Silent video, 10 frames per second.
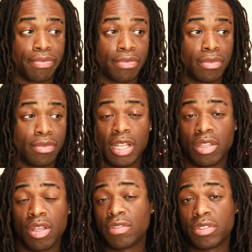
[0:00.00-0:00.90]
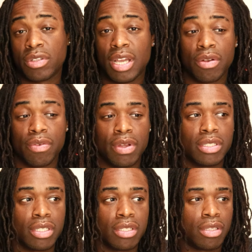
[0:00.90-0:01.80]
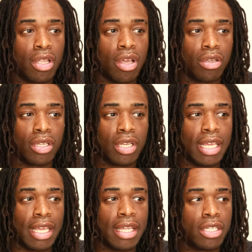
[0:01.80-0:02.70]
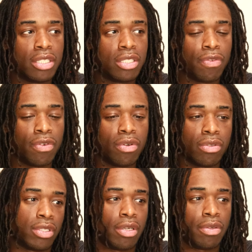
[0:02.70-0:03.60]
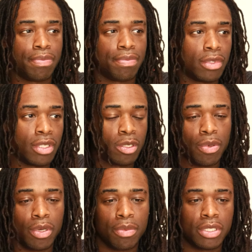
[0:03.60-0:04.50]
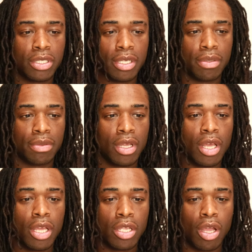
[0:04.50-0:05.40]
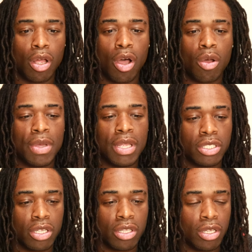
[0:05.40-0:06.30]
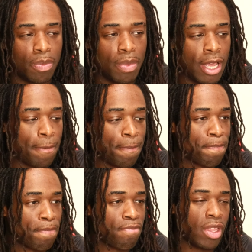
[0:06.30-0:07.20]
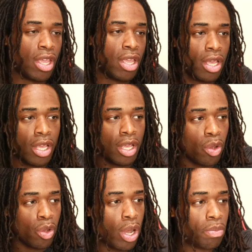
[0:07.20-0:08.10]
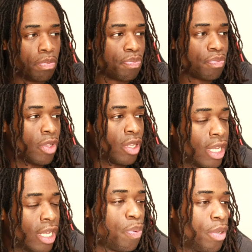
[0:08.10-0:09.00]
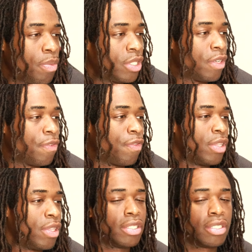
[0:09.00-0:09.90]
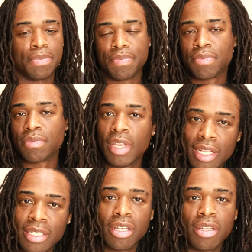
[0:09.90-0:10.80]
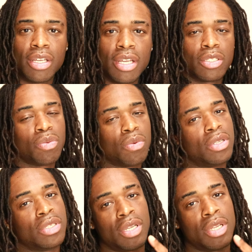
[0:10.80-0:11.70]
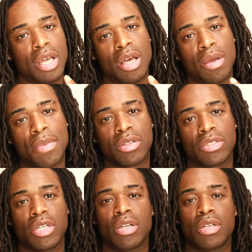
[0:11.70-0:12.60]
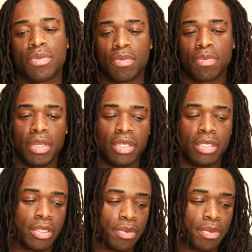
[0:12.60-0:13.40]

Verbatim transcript: not the officer that got arrested. They all look like idiots and fools. So that's pretty much it. Y'all all made each other look bad. Well, that's pretty much it for this. Until the next one, I'm out, y'all. Peace.